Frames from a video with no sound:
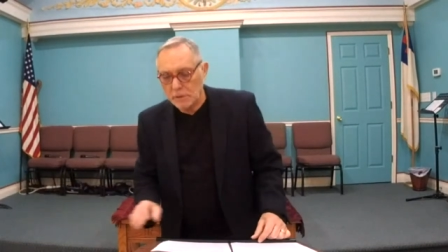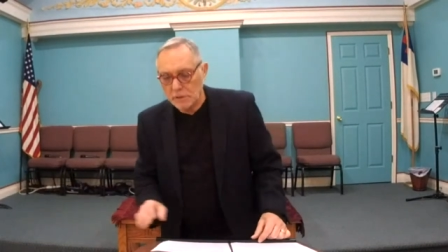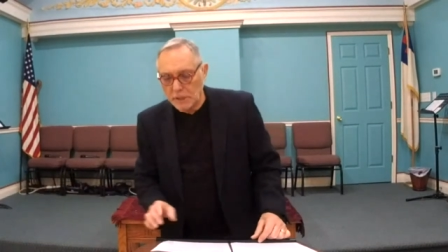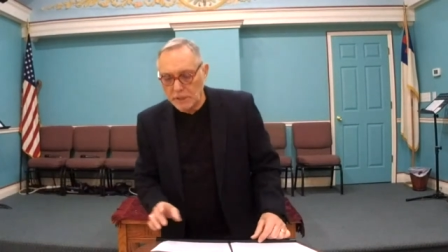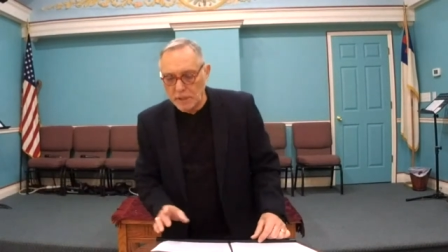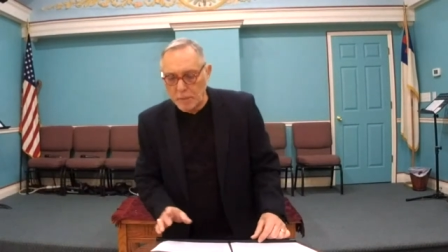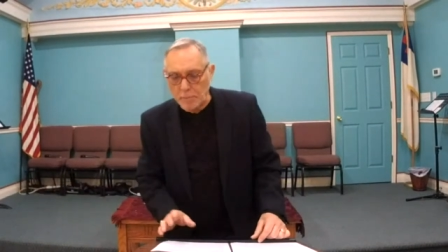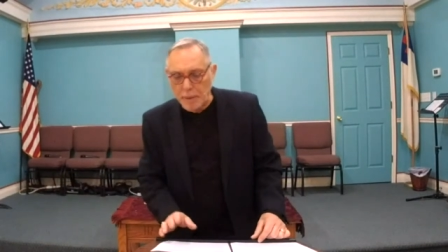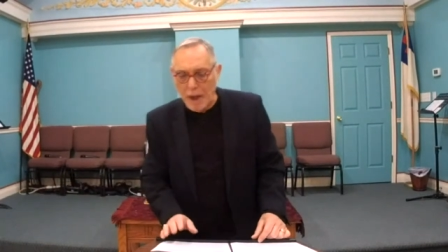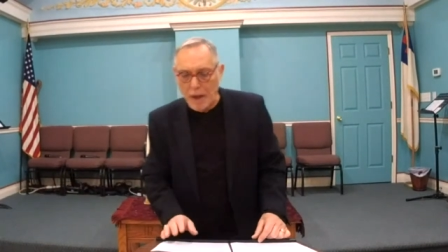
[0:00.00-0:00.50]
He's
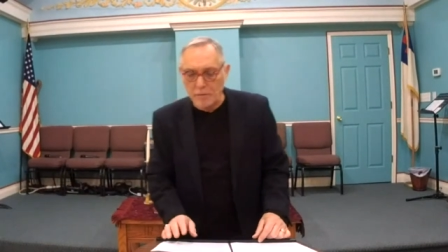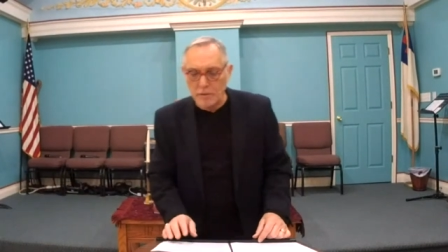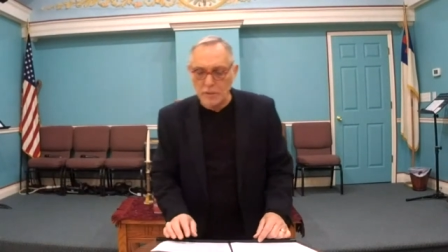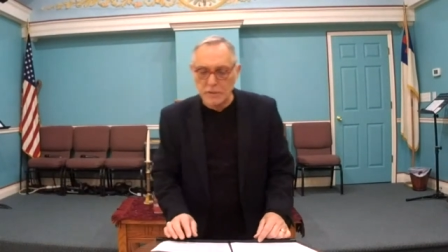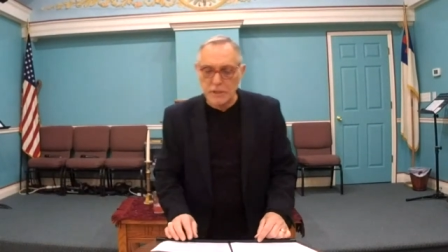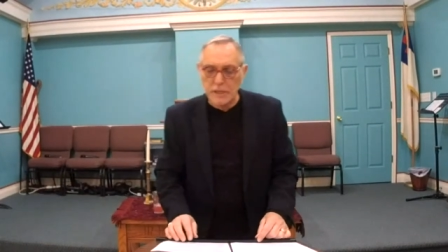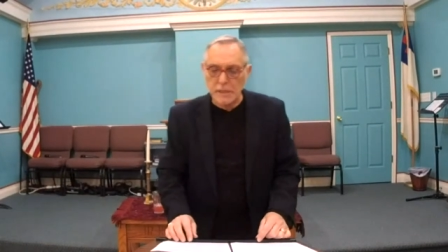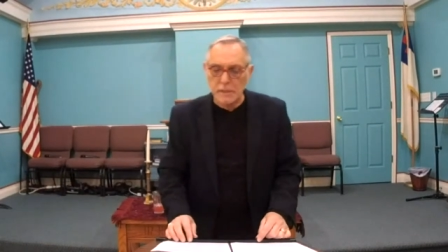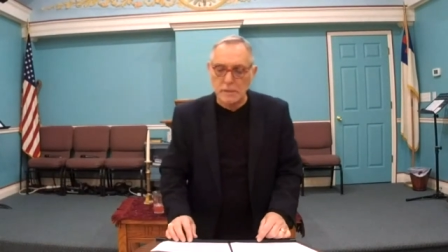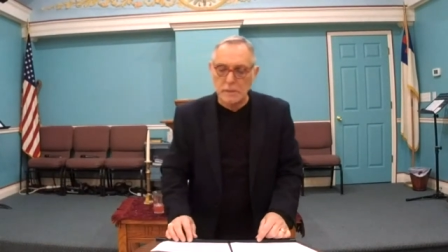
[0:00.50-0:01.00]
got the power
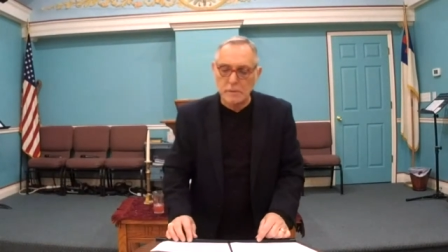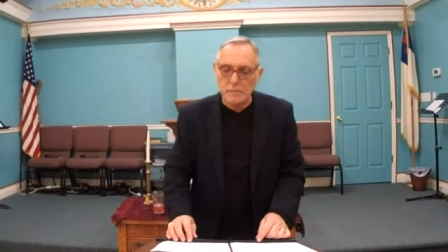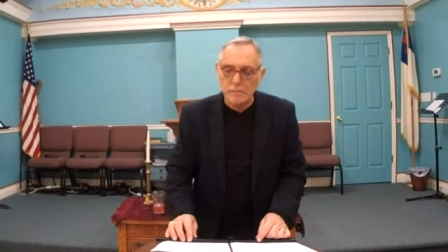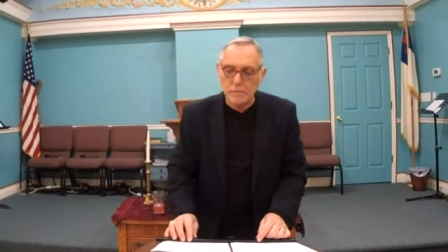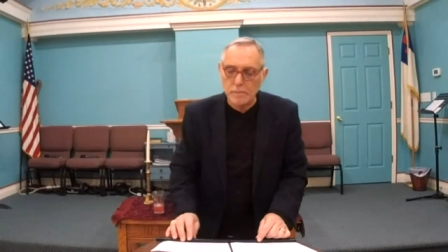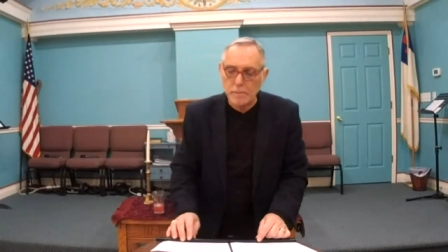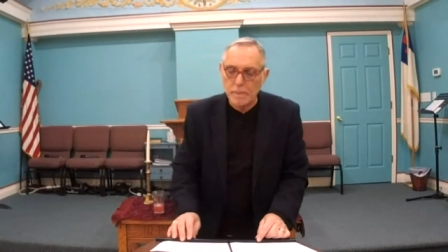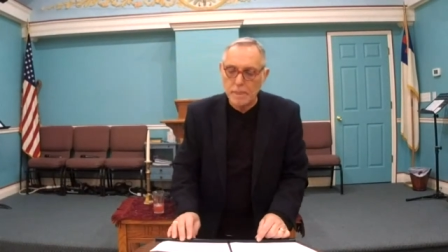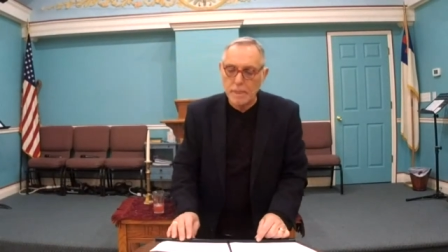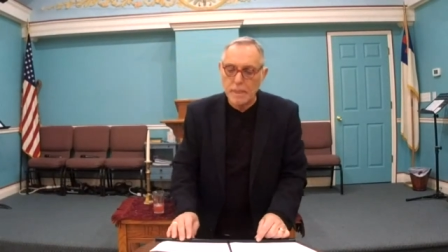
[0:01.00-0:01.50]
of Satan.
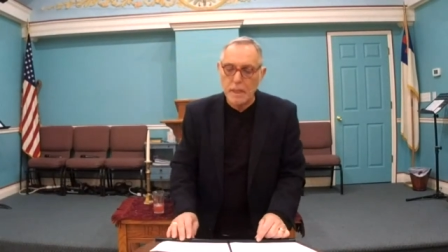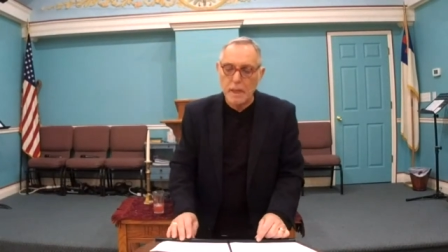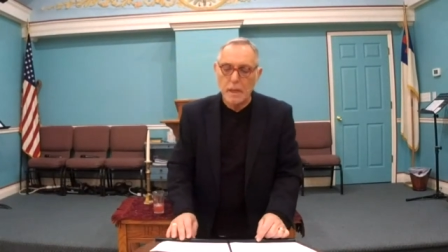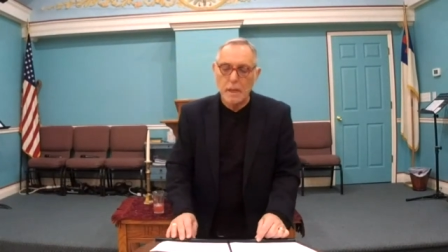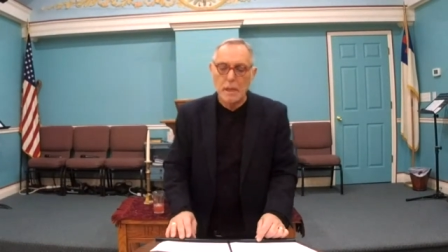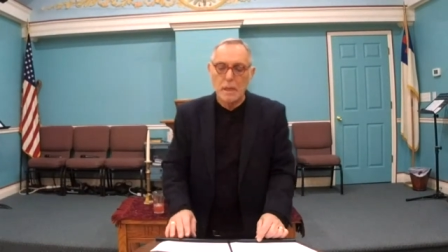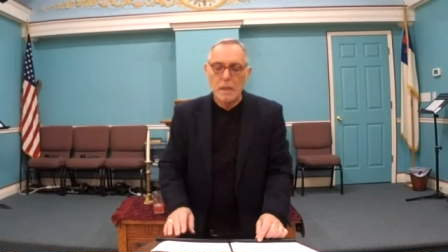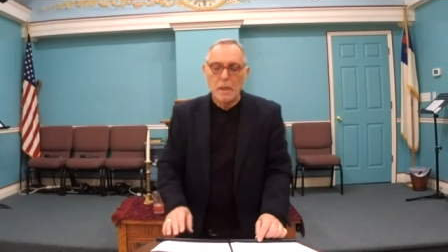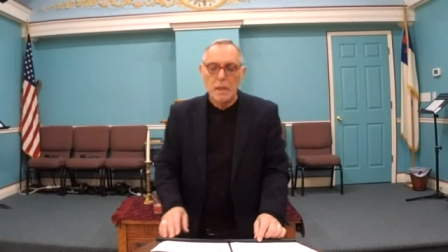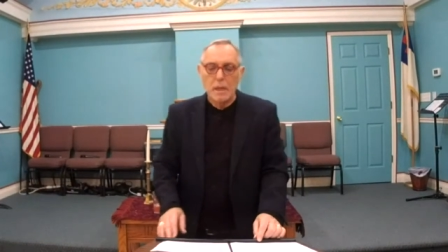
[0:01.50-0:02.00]

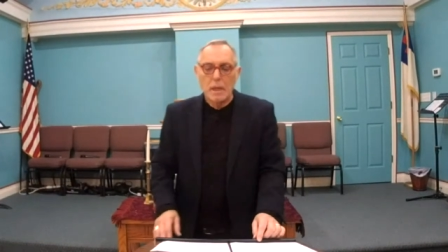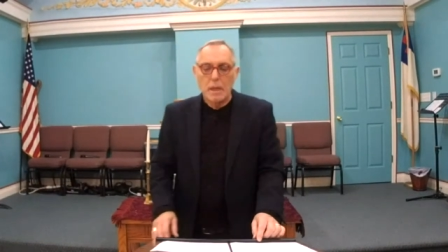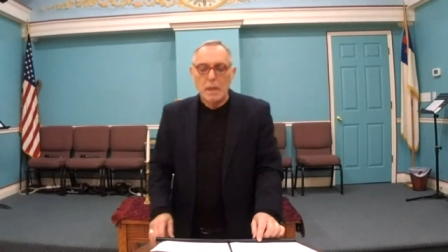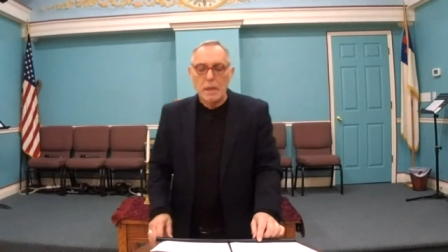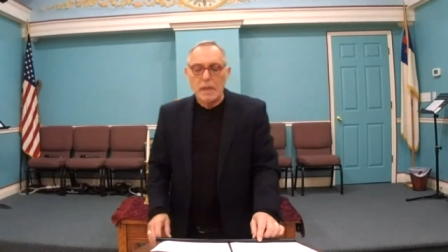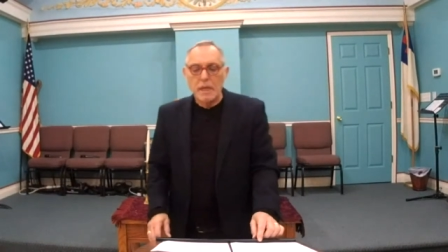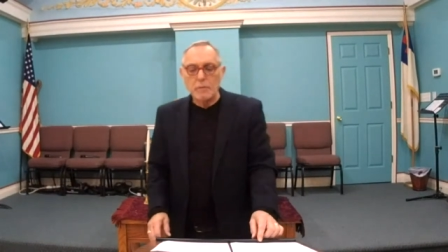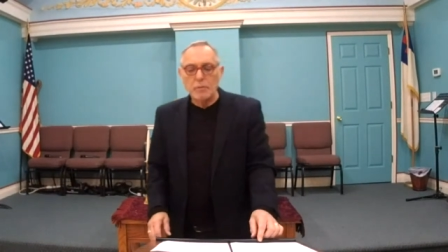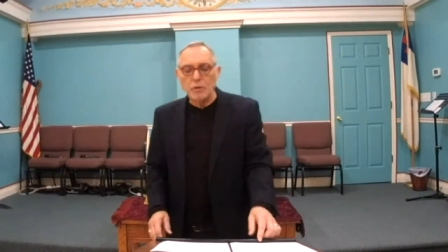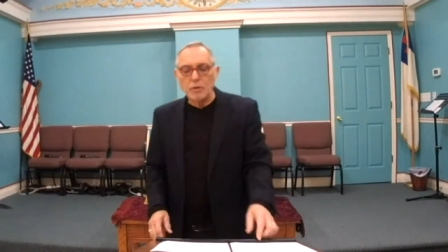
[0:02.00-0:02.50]

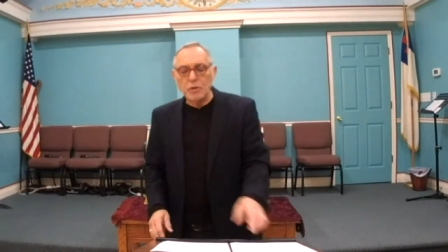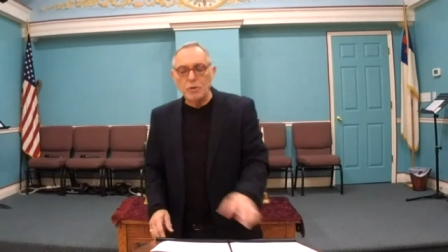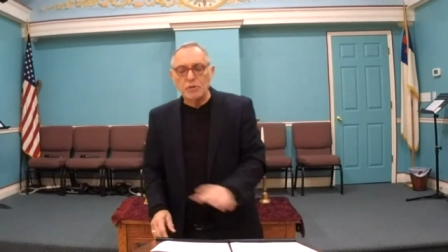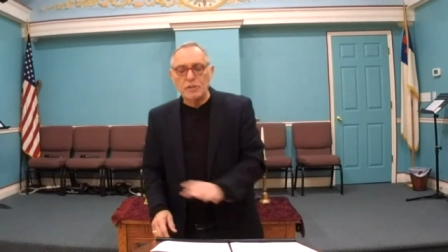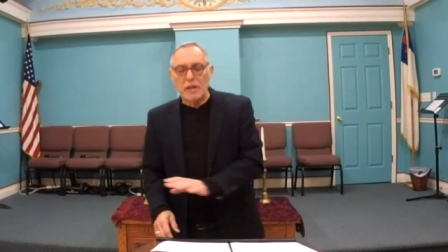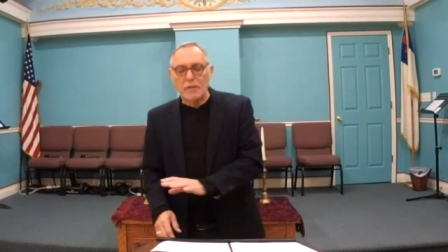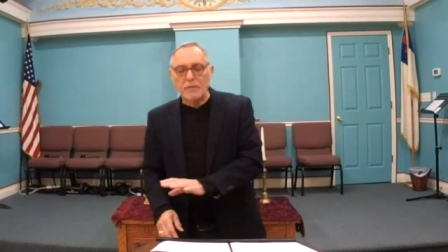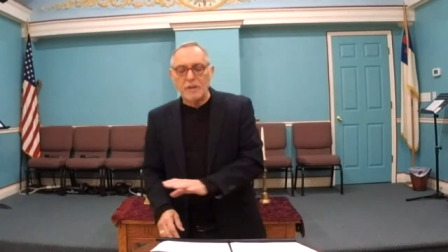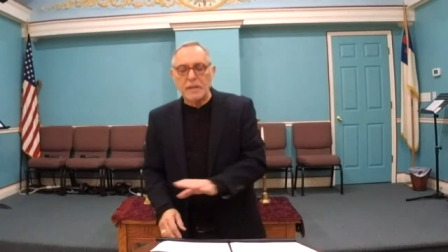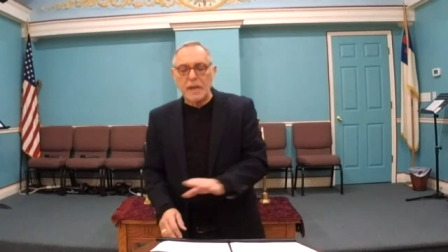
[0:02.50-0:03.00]
He will
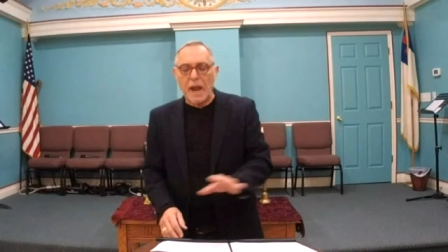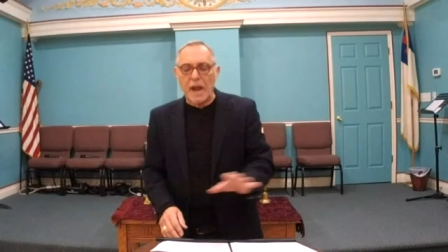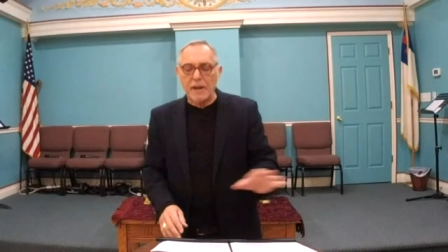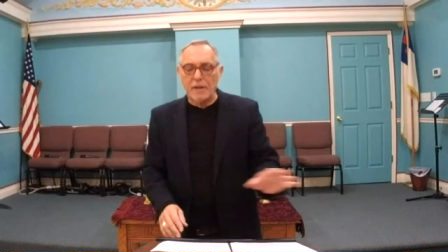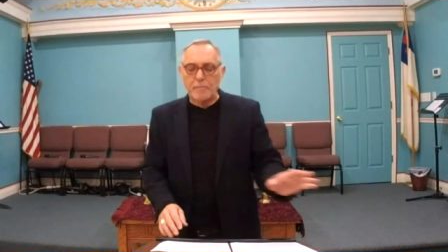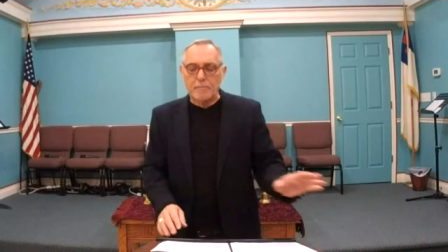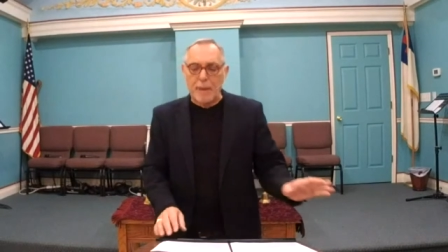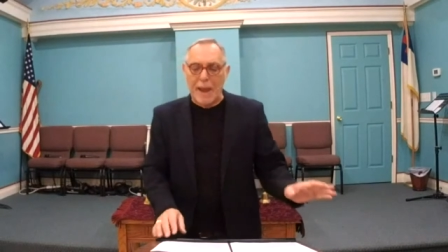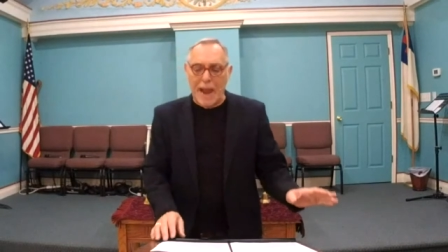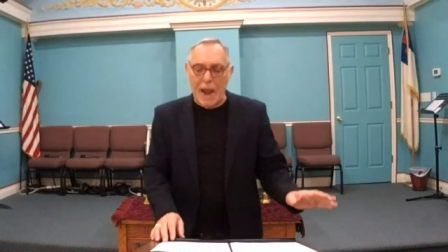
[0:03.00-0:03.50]
use every
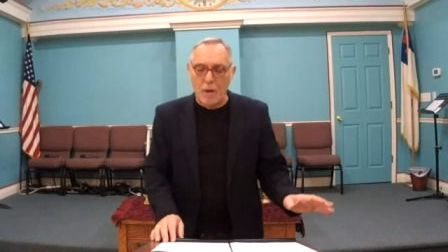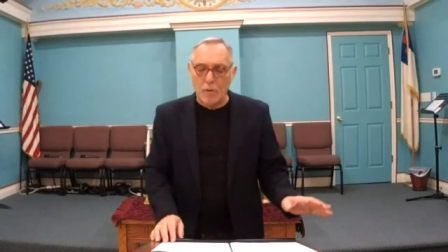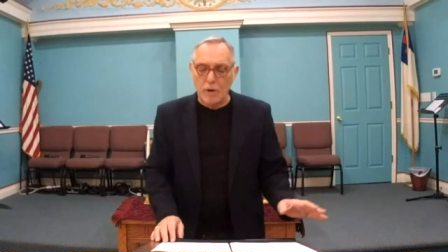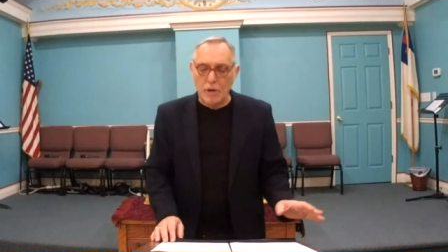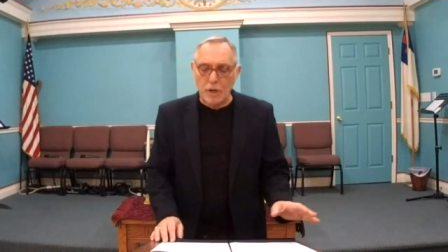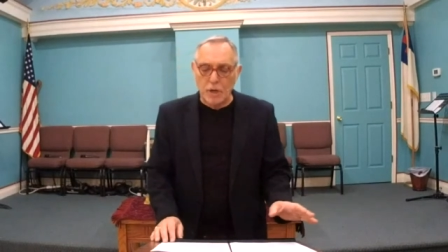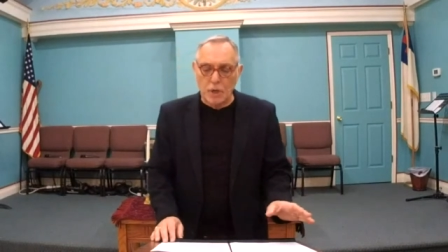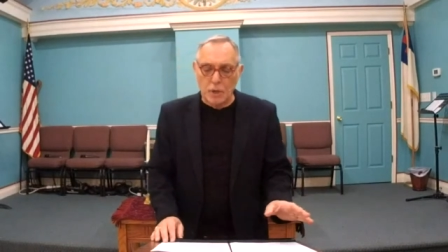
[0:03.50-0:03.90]
kind of power,